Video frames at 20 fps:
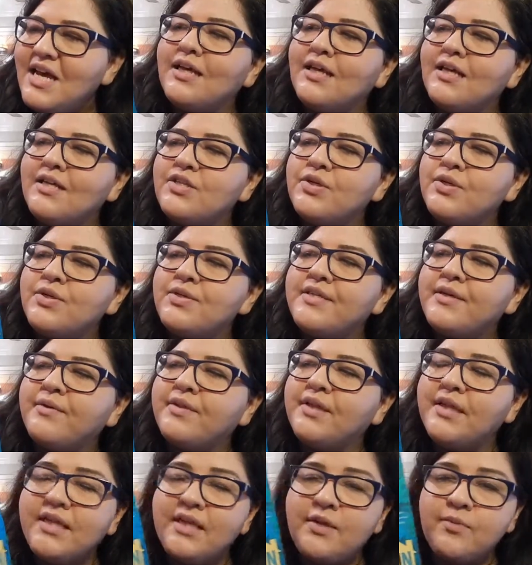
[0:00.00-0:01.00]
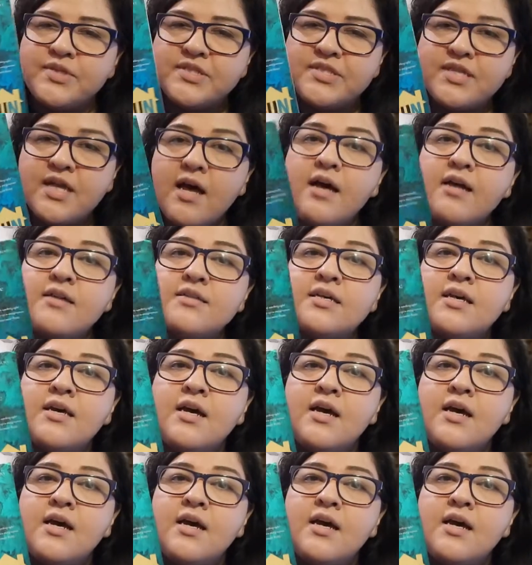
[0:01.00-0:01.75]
It turns out that he was not